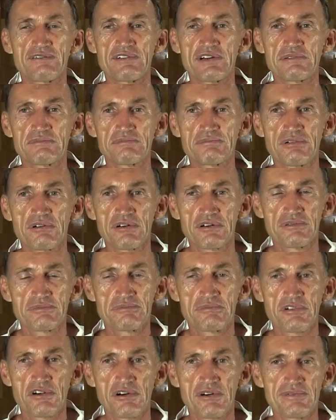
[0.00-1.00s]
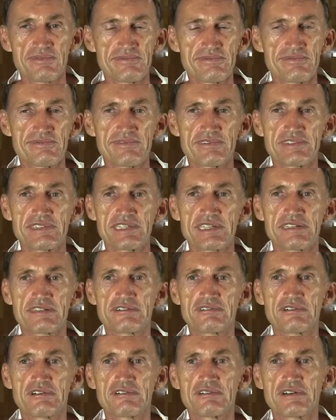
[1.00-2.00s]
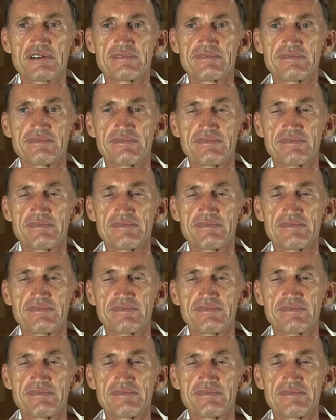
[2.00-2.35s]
one point more. Think it over.